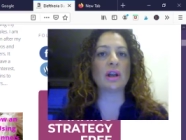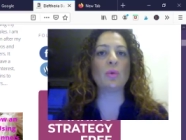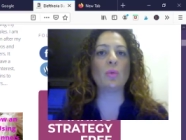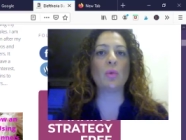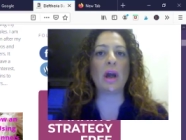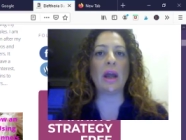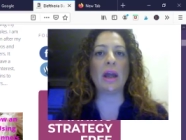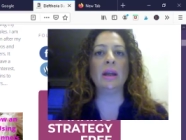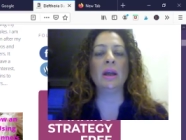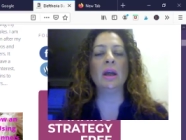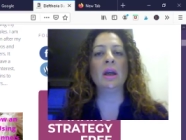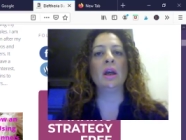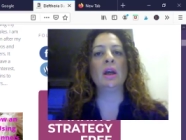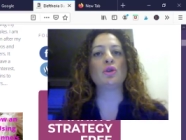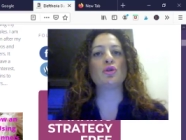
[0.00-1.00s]
way
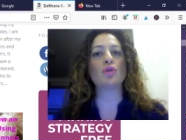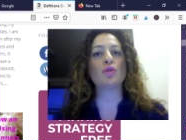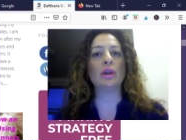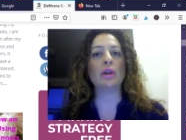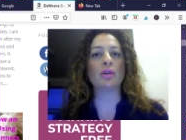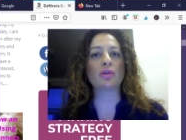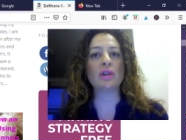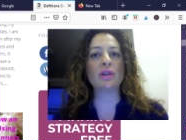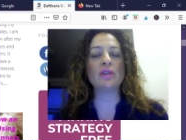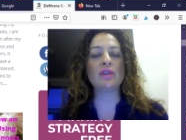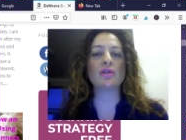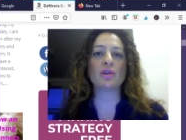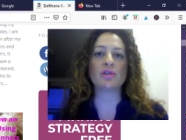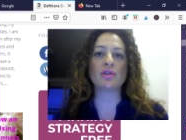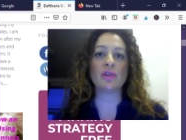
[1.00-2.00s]
to increase
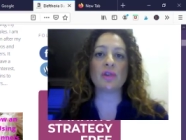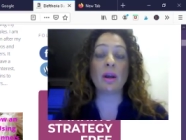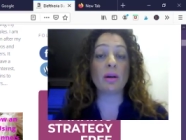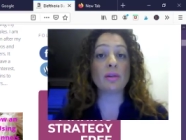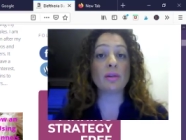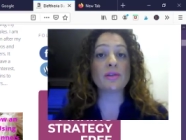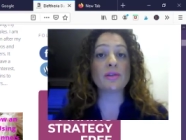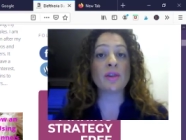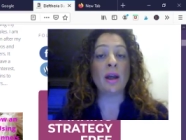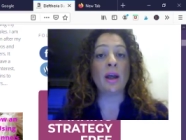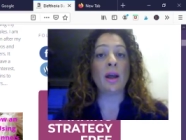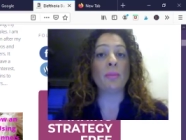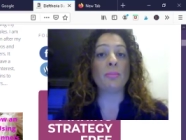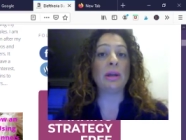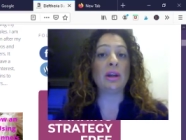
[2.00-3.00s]
your sales,
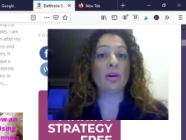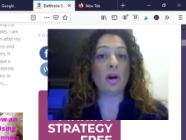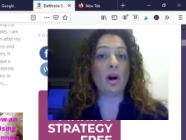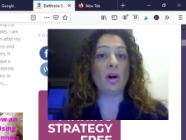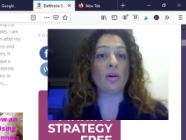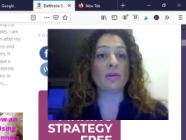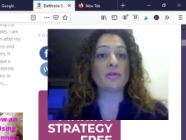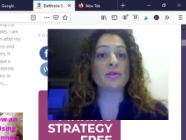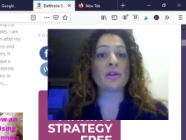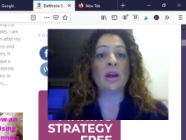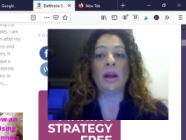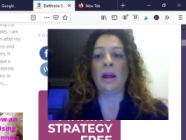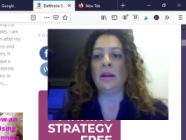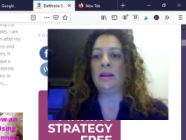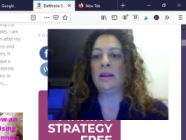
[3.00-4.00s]
because
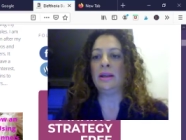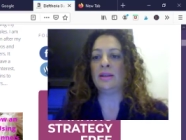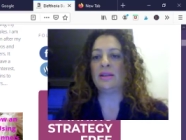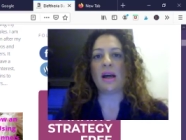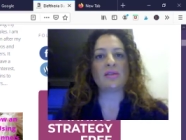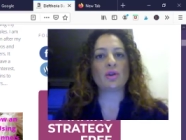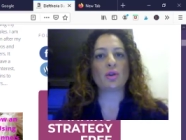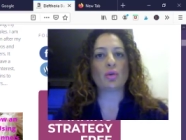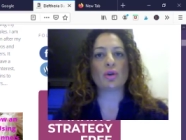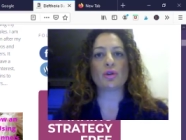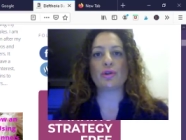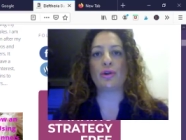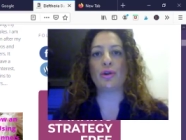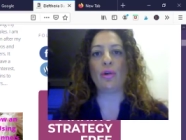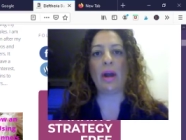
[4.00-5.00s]
it doesn't
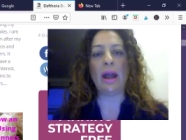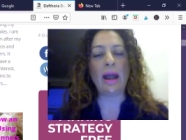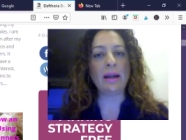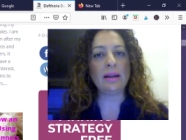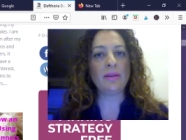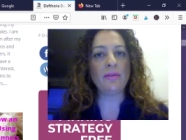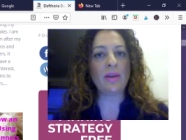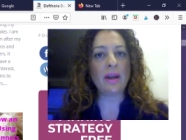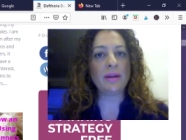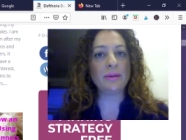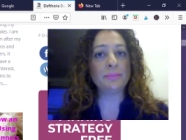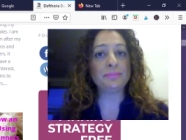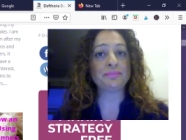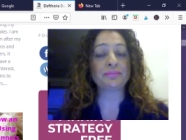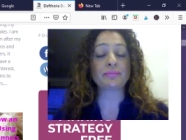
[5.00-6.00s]
cost you anything.
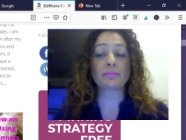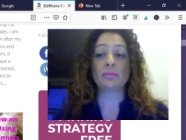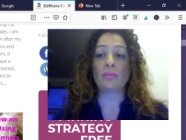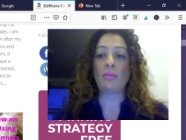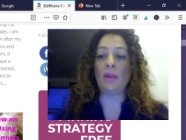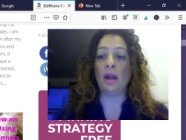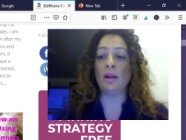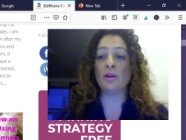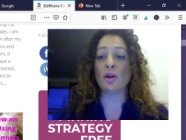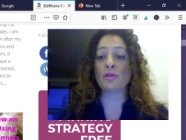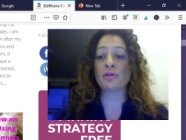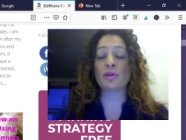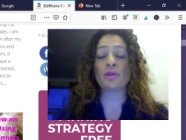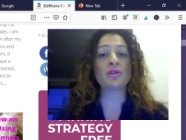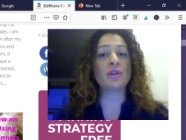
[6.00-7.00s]
And
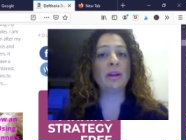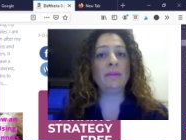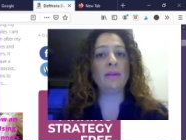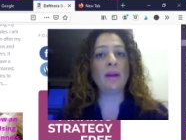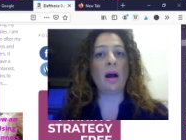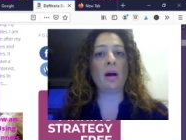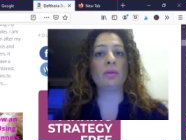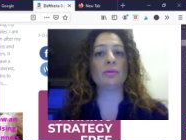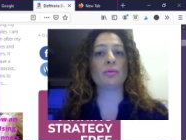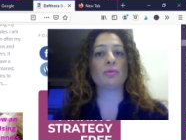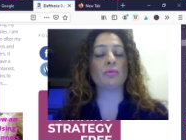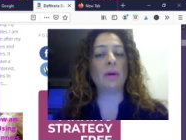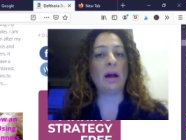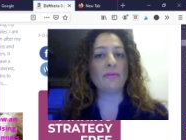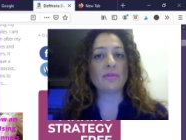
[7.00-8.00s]
also sit down,
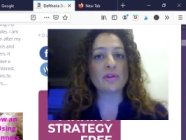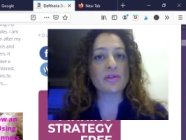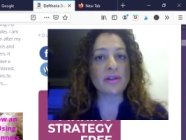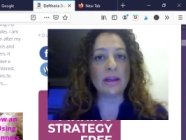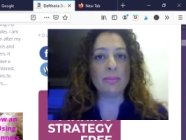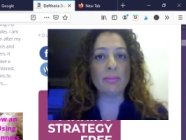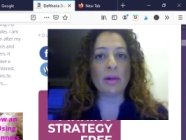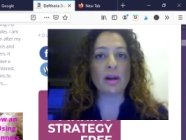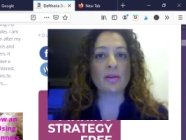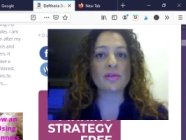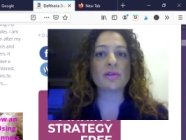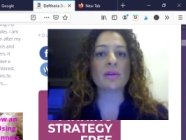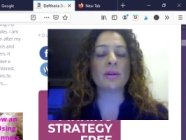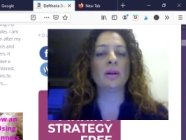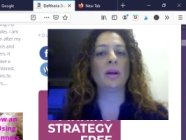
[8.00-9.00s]
write those
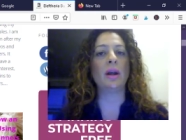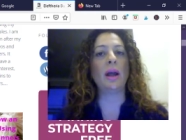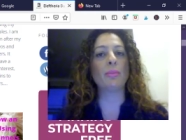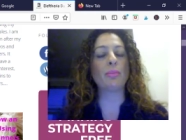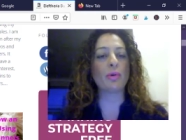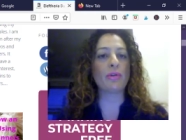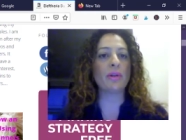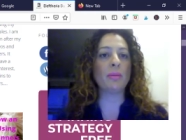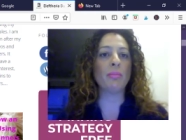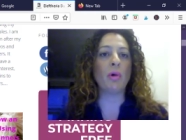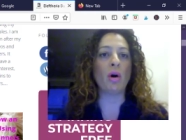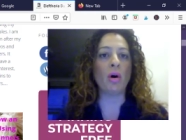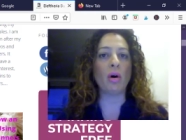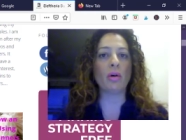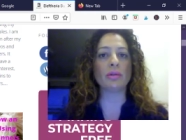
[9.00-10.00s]
emails and put them
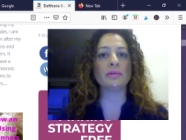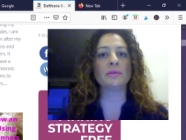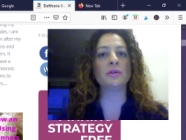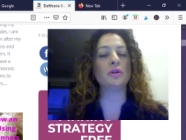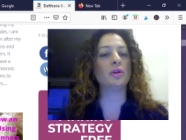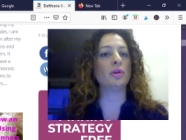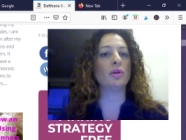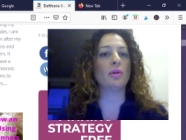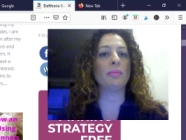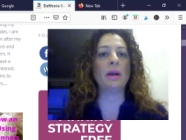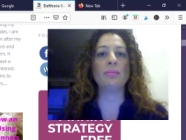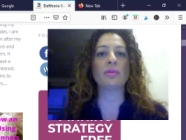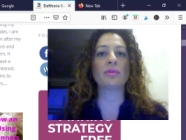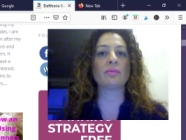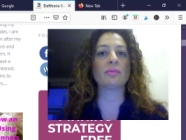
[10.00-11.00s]
on,
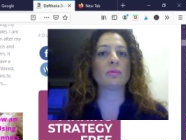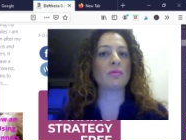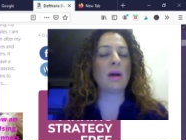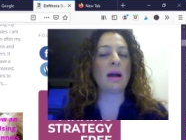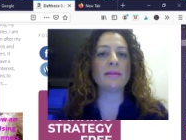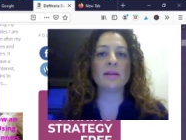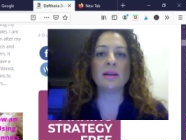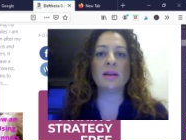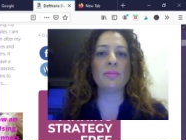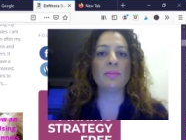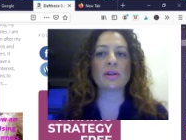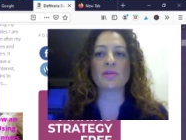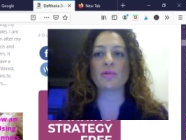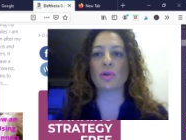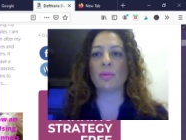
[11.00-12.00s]
maybe writing
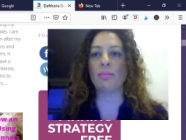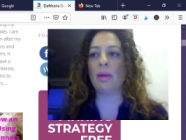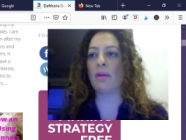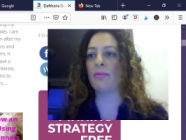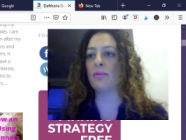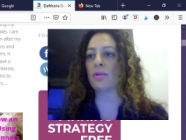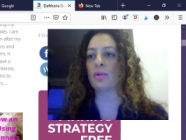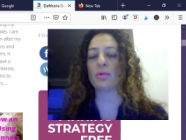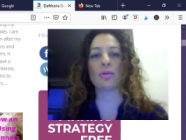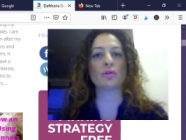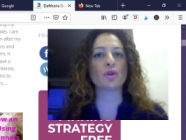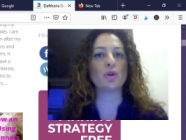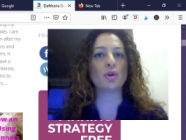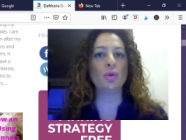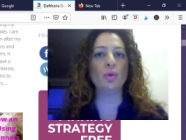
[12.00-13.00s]
emails for a month or
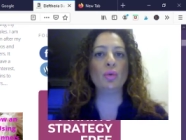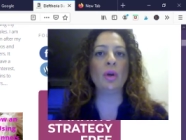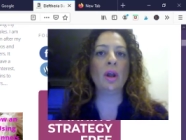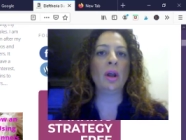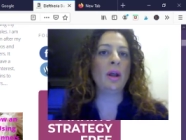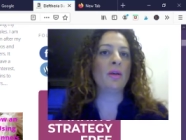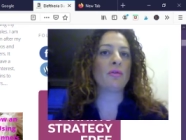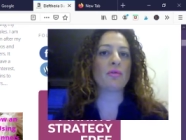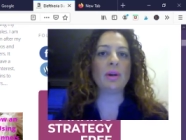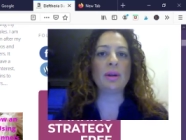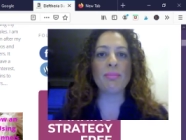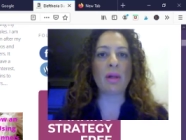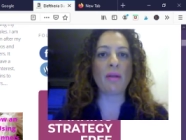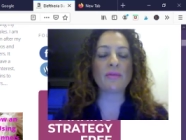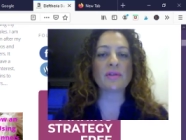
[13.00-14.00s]
2-3
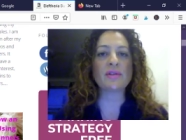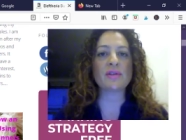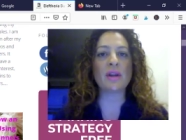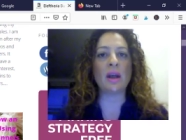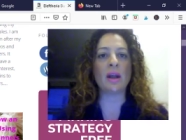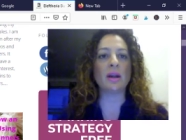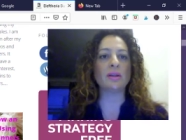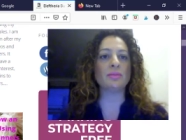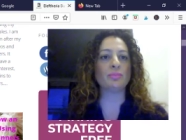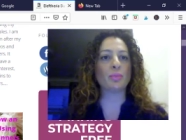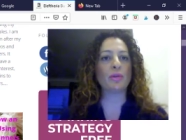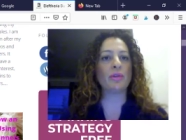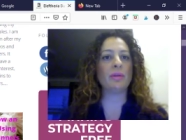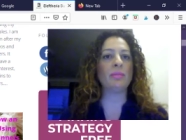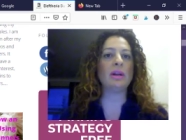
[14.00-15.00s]
months and
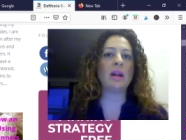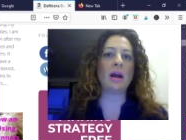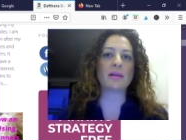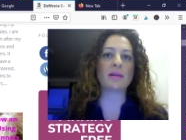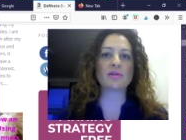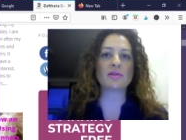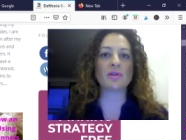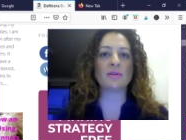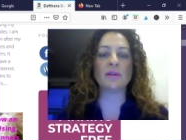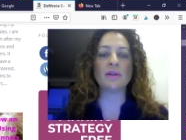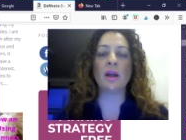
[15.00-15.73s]
put them in action.